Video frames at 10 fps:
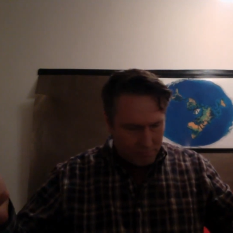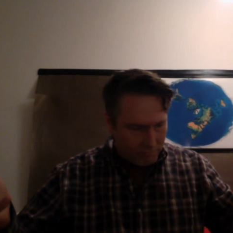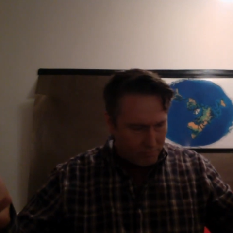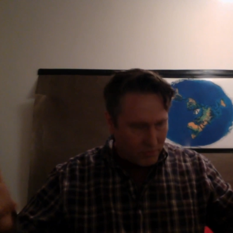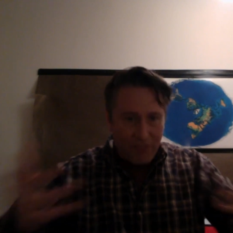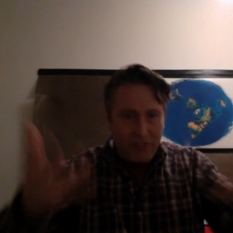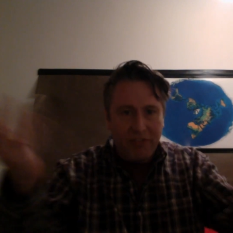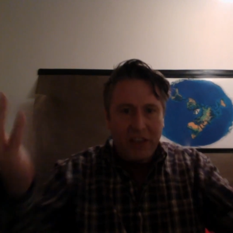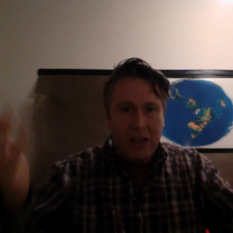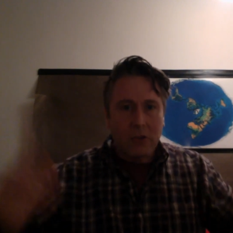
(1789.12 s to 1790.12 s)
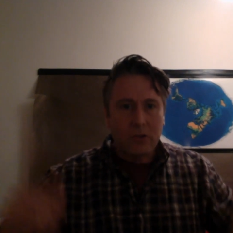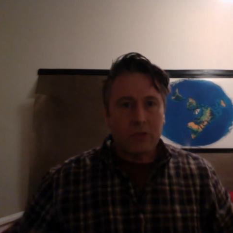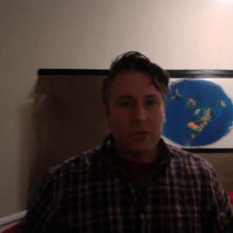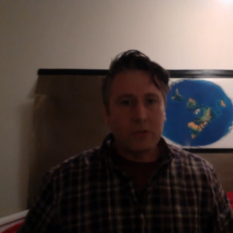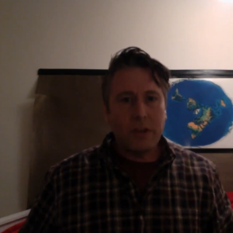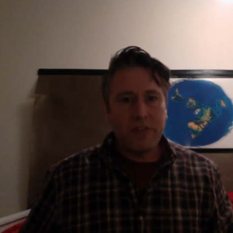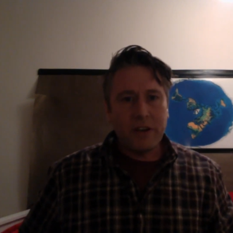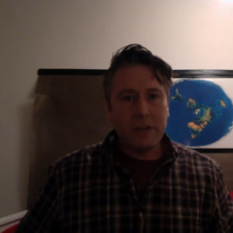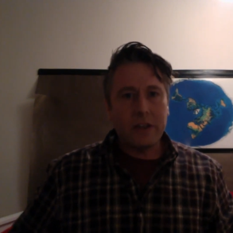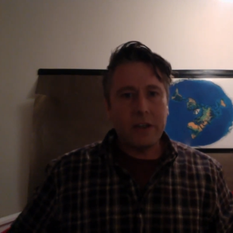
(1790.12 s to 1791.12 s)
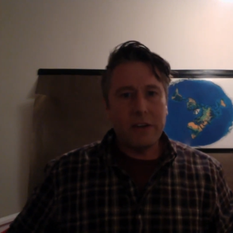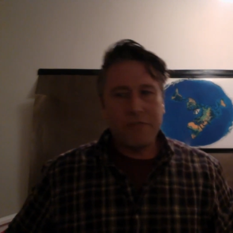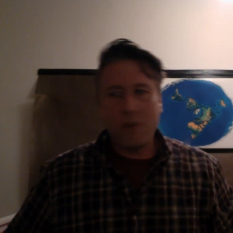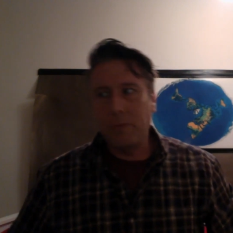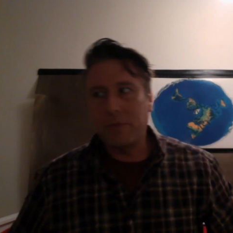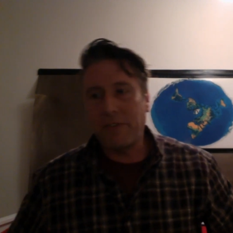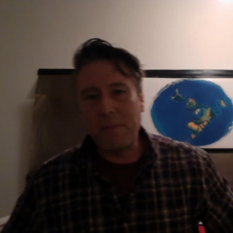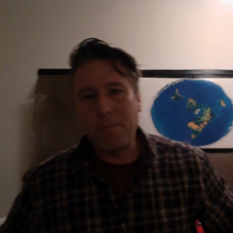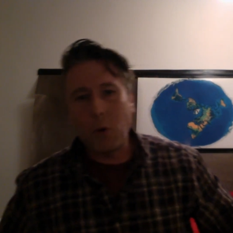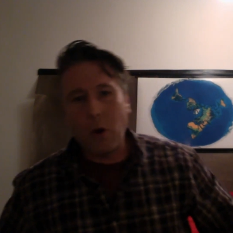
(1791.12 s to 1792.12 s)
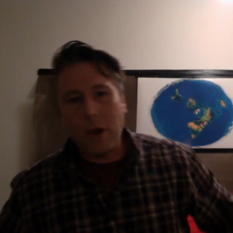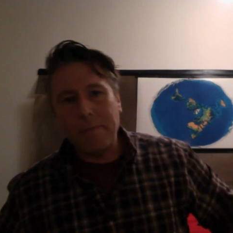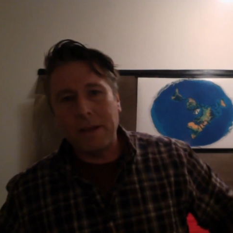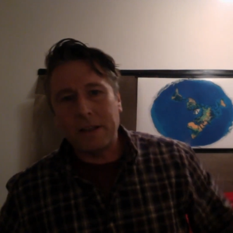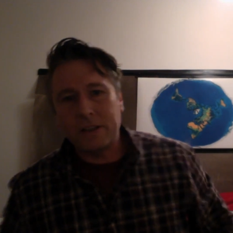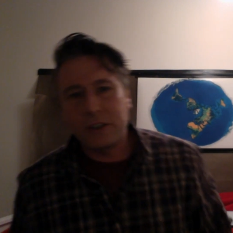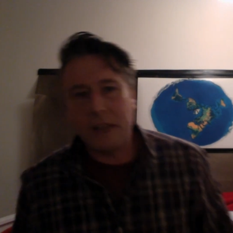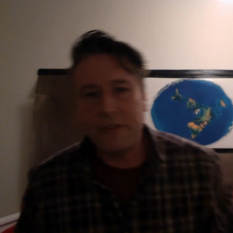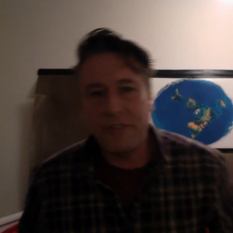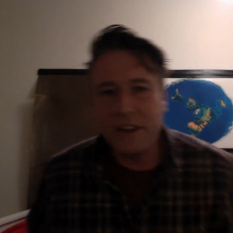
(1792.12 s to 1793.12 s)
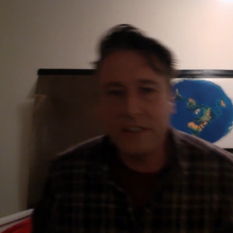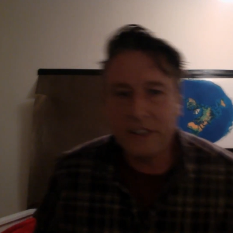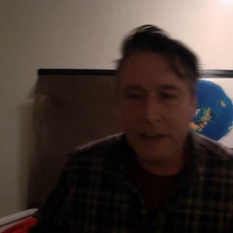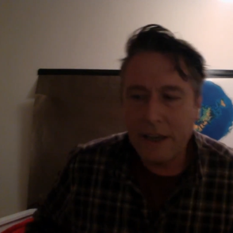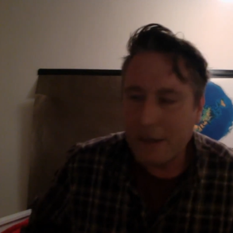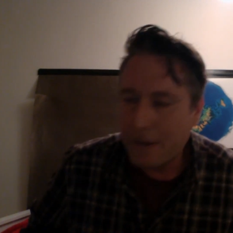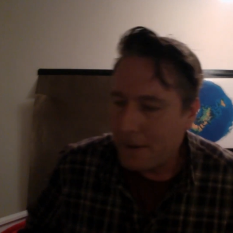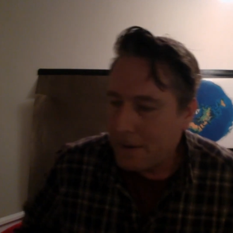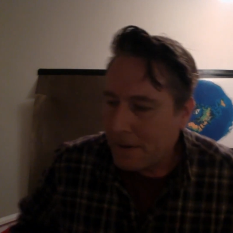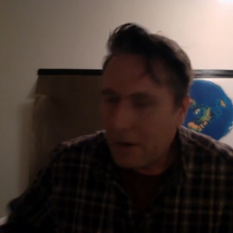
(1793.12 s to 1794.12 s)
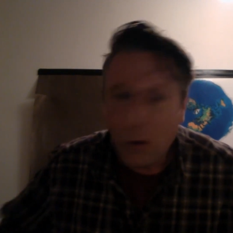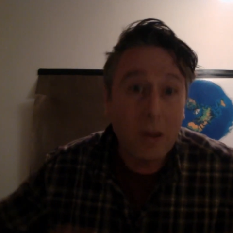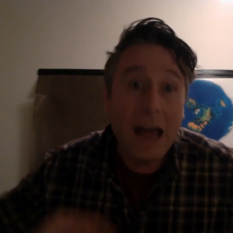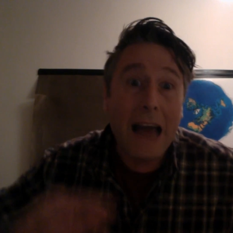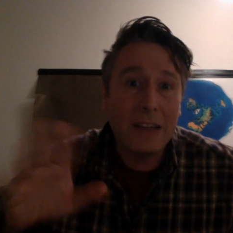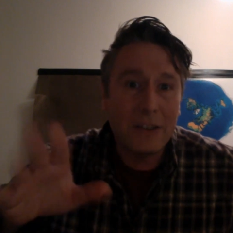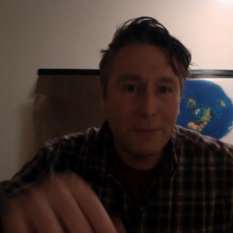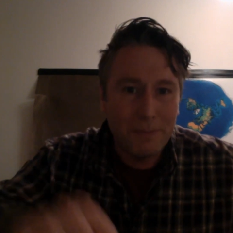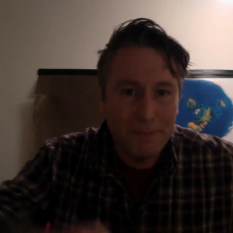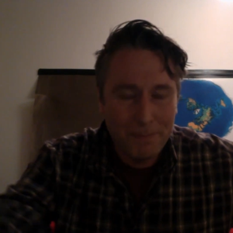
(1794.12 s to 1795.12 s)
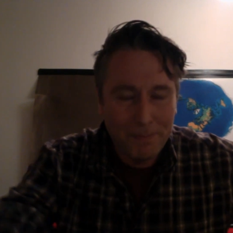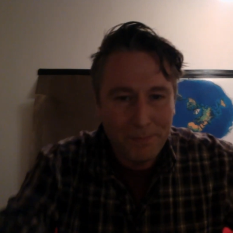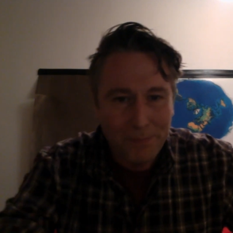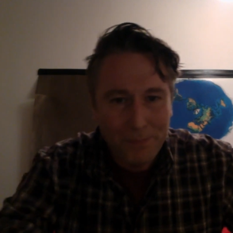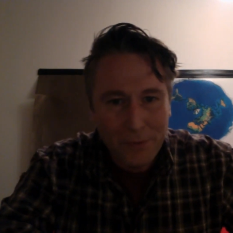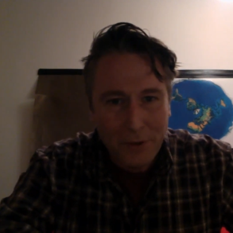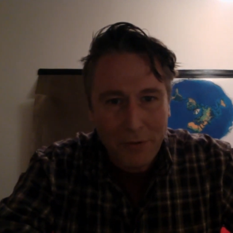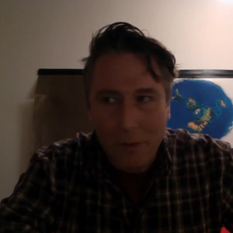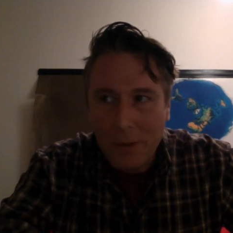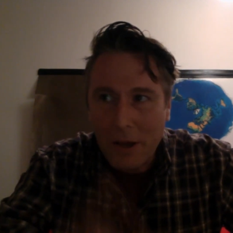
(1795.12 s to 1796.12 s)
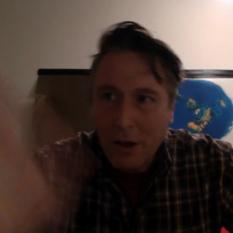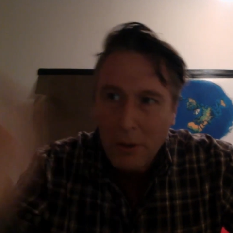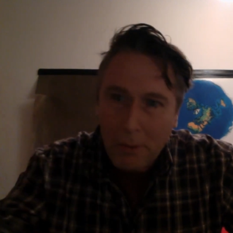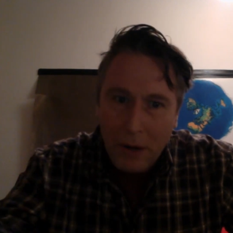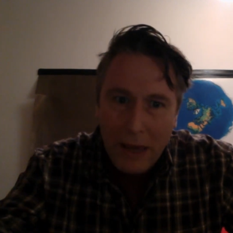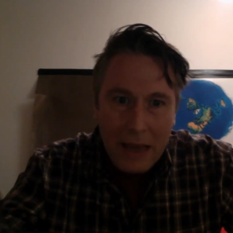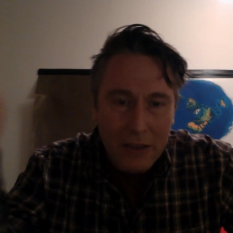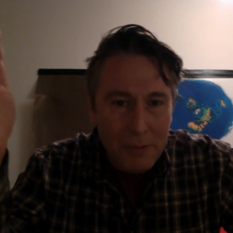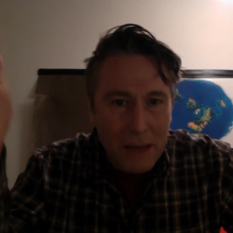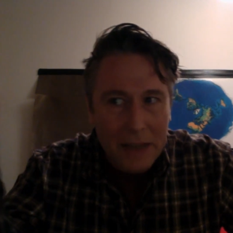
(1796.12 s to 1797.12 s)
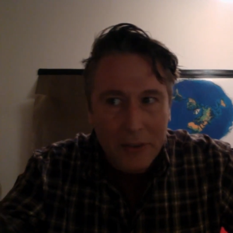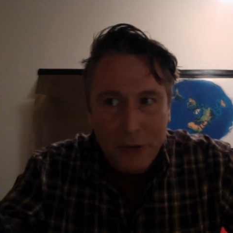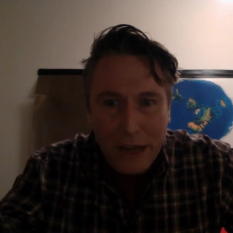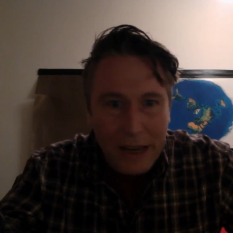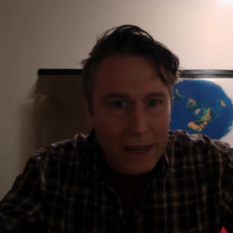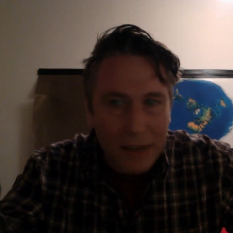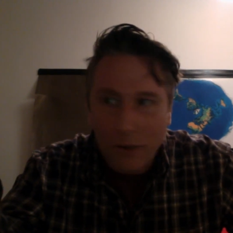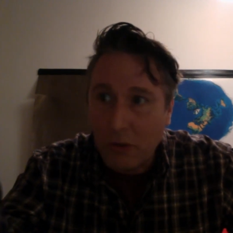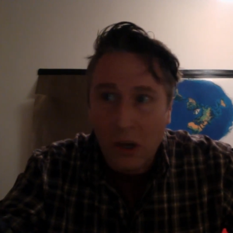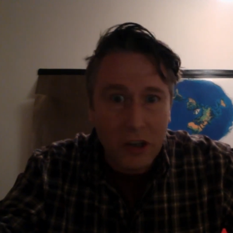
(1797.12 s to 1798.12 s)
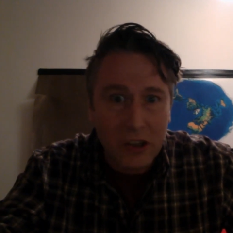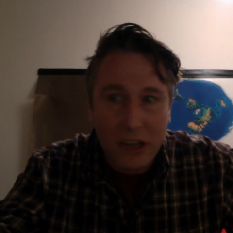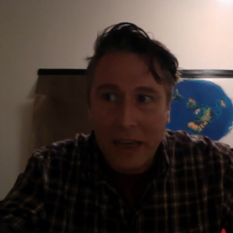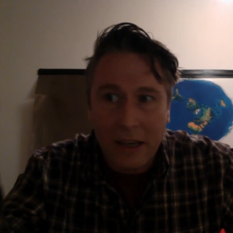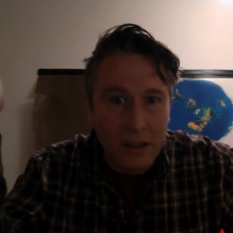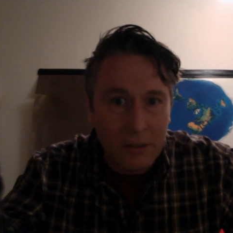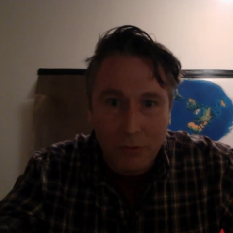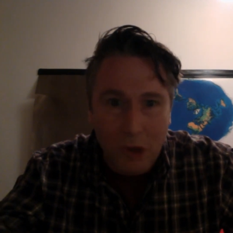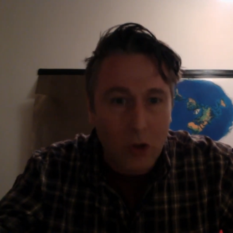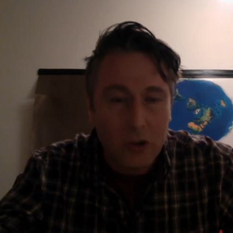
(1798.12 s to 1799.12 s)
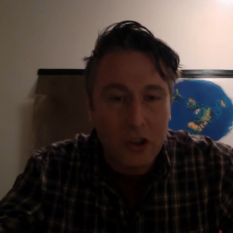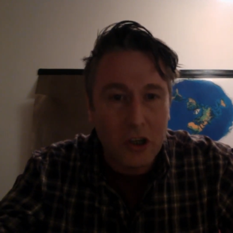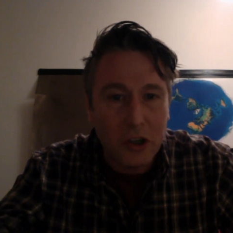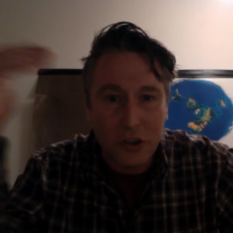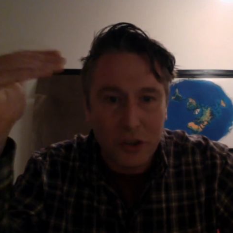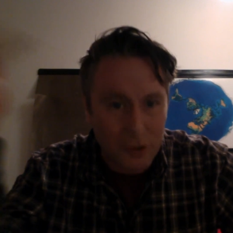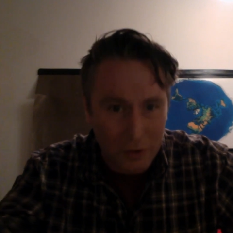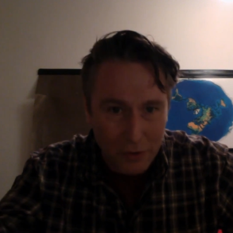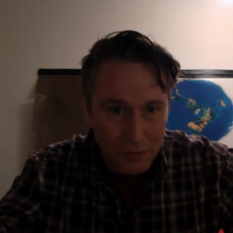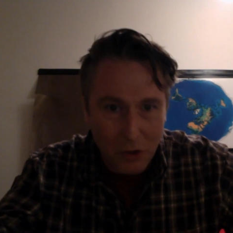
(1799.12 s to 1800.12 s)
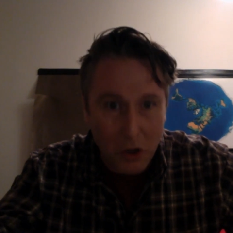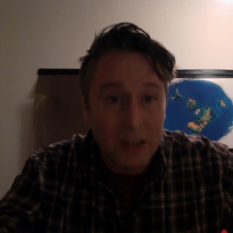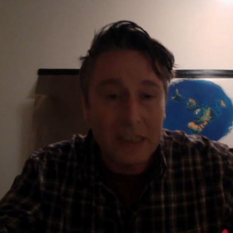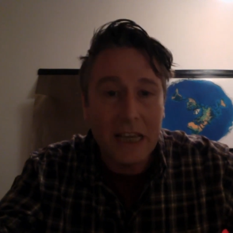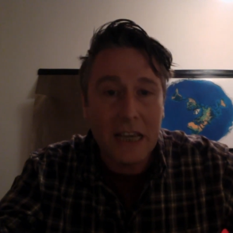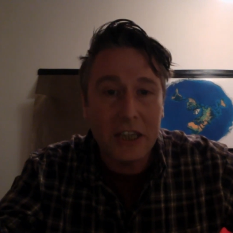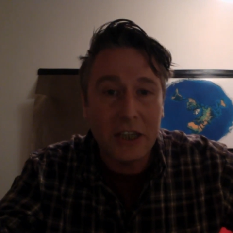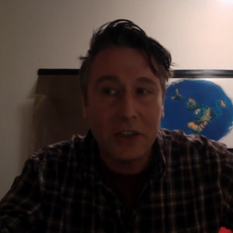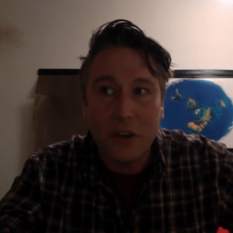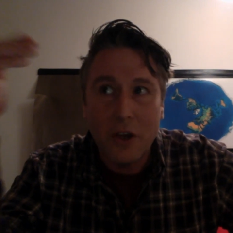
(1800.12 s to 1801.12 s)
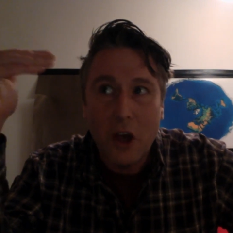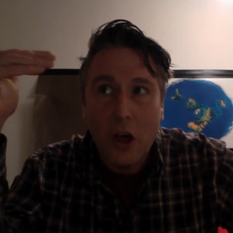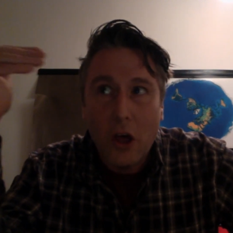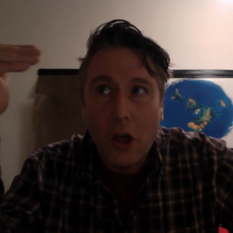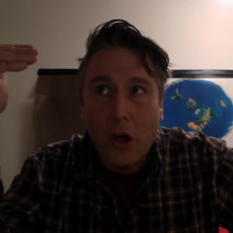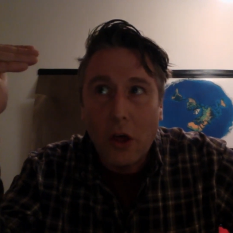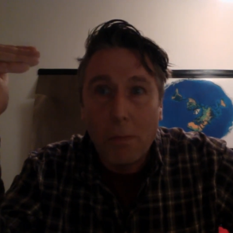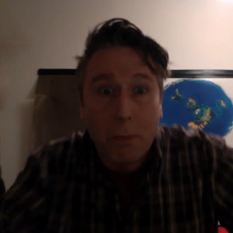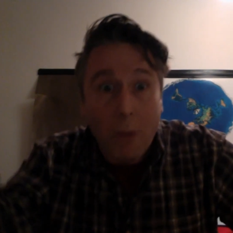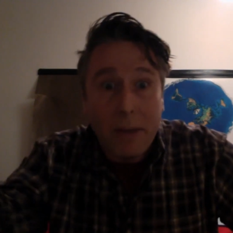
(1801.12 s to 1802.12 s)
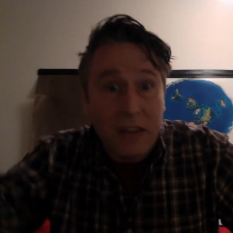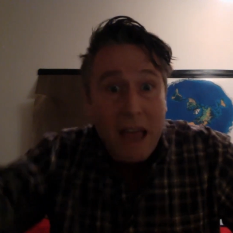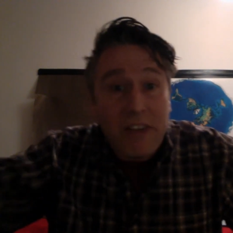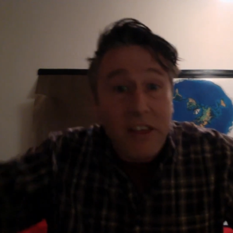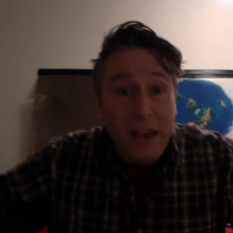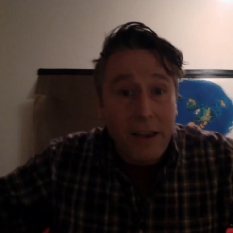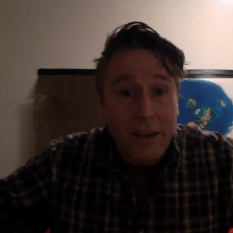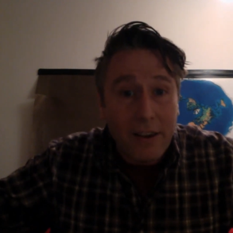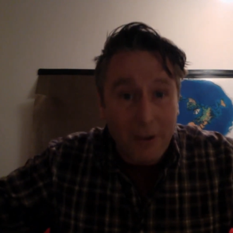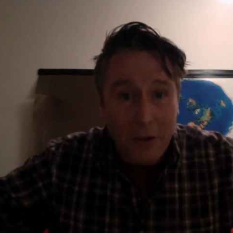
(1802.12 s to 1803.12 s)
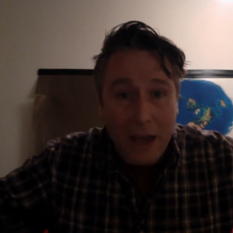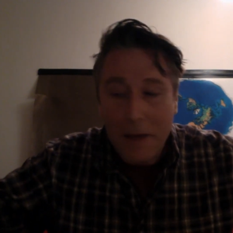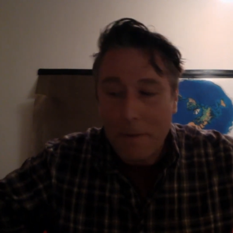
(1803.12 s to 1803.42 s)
different fields, different forms of employment, different all kinds. From police, military, nursing, doctors, teachers, plumbers, everything, okay?